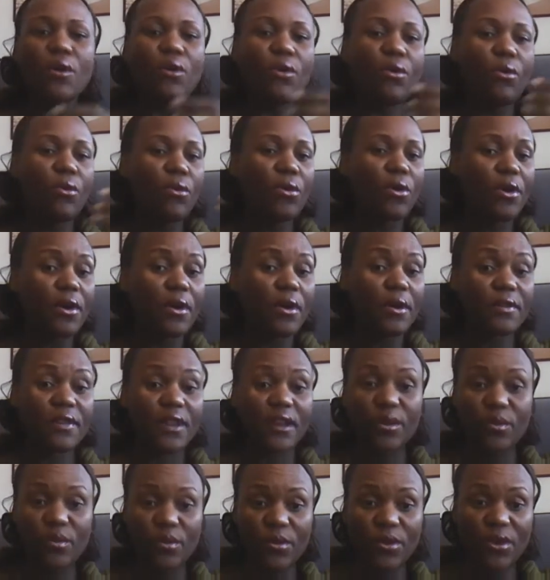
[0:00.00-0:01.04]
or the
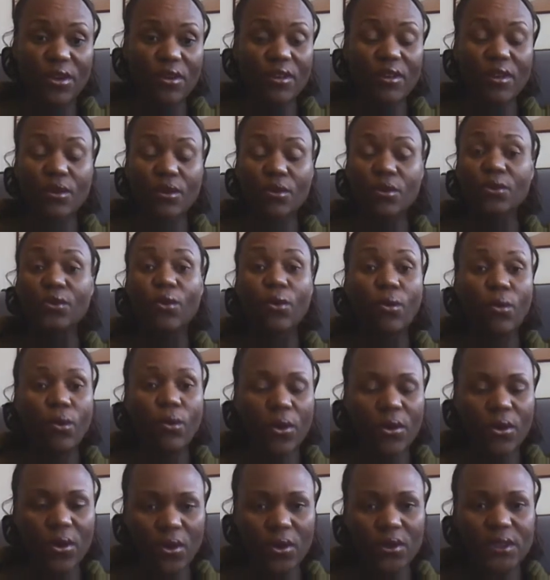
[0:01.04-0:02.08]
community or the
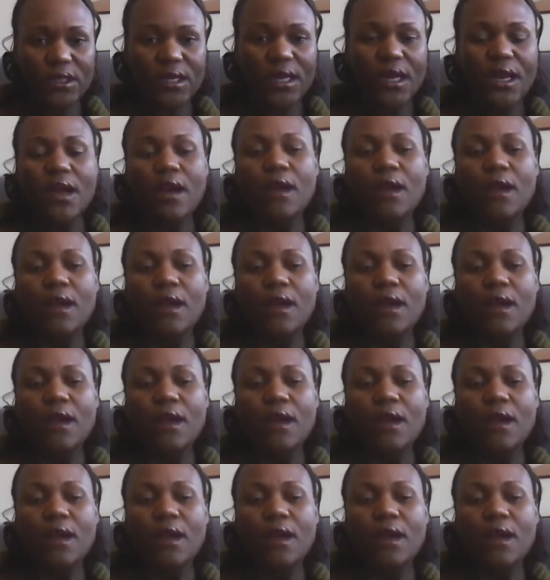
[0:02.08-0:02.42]
world,